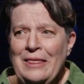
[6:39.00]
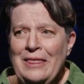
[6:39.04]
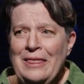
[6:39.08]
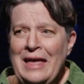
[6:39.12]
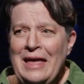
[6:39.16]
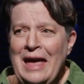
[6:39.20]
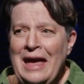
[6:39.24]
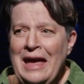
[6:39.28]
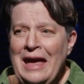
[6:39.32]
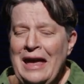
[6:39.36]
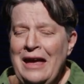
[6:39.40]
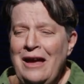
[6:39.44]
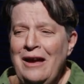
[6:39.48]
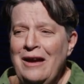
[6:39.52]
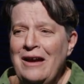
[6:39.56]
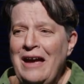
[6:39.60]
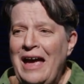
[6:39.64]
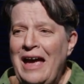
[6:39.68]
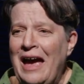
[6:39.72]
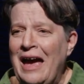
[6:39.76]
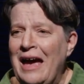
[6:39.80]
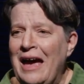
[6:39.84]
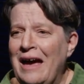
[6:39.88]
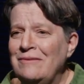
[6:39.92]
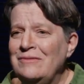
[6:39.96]
They
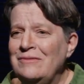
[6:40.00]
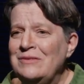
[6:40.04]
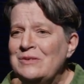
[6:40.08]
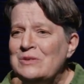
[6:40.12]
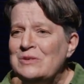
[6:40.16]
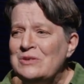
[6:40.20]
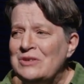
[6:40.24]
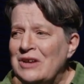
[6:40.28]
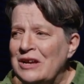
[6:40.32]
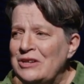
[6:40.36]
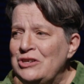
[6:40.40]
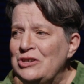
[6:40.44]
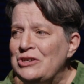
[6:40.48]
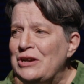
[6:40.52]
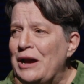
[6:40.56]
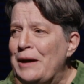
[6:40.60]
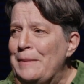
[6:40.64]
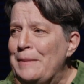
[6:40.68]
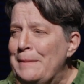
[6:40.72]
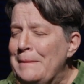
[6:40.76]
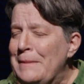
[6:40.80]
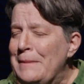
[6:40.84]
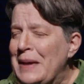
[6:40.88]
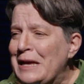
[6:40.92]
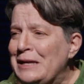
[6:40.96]
have such
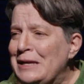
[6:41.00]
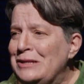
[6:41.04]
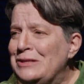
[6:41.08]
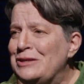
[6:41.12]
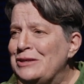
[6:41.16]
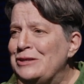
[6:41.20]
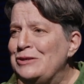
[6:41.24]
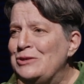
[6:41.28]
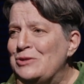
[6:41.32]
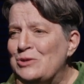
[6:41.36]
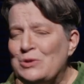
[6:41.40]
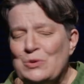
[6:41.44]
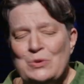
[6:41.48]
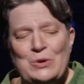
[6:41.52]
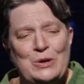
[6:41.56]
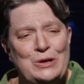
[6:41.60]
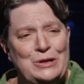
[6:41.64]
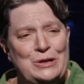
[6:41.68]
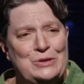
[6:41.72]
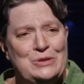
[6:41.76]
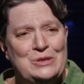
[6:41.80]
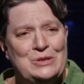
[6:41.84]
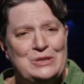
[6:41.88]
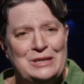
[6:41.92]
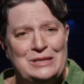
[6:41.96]
amazing
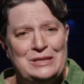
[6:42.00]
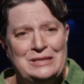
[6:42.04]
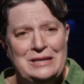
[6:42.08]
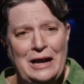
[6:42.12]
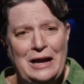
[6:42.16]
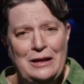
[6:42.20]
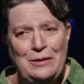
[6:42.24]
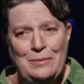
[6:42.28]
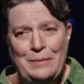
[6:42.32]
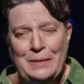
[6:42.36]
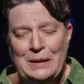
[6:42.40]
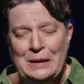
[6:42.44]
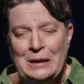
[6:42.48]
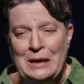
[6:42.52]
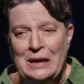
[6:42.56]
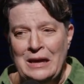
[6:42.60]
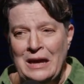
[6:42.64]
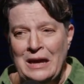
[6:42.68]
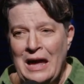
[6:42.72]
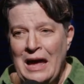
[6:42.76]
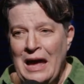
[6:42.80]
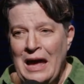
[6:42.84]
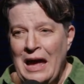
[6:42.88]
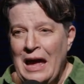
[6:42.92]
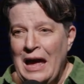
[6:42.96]
stories to tell me.
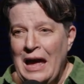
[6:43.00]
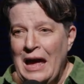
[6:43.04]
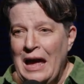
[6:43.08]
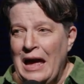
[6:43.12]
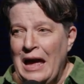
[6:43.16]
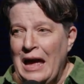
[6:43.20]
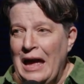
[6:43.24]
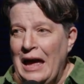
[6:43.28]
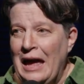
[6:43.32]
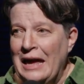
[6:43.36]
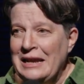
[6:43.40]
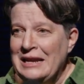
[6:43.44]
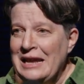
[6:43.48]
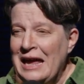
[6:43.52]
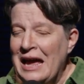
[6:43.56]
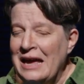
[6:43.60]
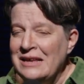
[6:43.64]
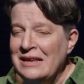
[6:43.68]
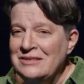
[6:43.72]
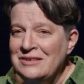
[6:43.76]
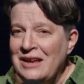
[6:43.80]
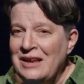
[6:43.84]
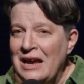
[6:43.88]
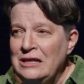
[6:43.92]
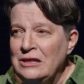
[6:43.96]
And
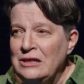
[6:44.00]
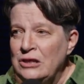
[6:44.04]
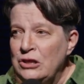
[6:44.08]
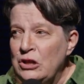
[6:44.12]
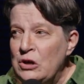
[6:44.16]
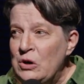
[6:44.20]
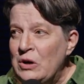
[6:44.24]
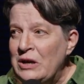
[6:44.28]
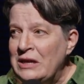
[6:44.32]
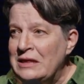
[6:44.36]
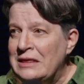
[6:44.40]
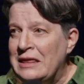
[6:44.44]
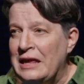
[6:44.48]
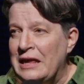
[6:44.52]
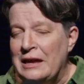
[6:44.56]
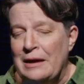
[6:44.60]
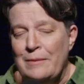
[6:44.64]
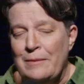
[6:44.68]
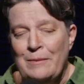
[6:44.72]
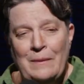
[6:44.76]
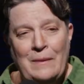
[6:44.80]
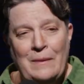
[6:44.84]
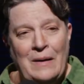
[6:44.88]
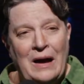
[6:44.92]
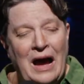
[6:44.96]
as I look at
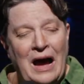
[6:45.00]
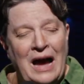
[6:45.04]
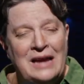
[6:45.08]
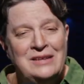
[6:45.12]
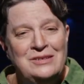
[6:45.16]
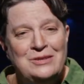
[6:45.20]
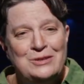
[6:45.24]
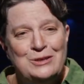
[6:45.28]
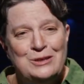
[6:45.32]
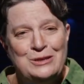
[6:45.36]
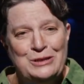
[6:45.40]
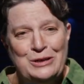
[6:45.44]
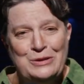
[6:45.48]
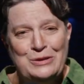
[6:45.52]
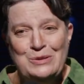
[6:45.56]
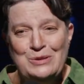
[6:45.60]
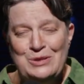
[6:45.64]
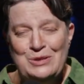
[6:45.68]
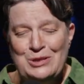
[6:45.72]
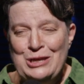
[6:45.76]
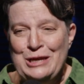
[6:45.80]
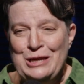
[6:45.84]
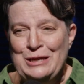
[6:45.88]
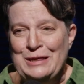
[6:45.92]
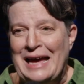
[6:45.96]
them, I still
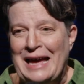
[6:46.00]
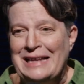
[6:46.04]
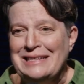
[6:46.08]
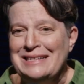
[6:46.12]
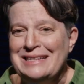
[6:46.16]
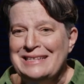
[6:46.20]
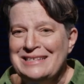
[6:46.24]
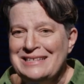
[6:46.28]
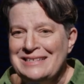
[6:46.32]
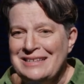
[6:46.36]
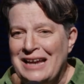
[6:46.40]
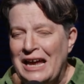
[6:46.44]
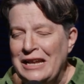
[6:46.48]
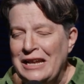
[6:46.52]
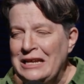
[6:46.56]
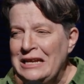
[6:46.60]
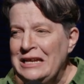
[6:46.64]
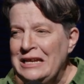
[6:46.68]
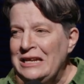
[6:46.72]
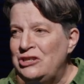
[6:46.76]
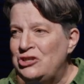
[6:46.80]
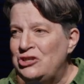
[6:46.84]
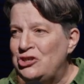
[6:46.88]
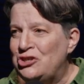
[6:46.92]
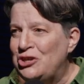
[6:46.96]
see that
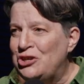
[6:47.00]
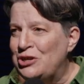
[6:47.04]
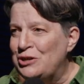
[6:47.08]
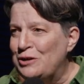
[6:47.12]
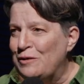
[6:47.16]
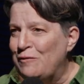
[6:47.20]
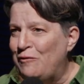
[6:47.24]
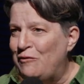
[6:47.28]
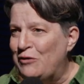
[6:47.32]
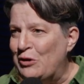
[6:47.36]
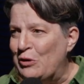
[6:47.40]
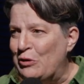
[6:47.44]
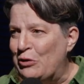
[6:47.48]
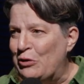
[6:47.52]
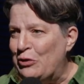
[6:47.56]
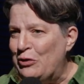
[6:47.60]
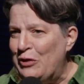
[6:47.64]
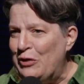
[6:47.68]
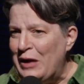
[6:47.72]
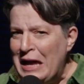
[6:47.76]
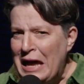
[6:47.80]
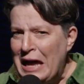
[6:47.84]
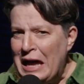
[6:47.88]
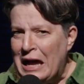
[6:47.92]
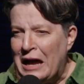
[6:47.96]
sunny, cheerful
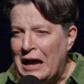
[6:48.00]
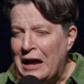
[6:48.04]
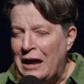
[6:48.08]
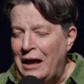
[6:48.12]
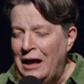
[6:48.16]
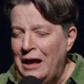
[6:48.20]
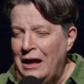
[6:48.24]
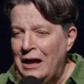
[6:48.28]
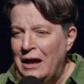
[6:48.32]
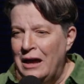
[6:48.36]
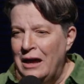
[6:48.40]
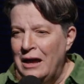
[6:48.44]
thing.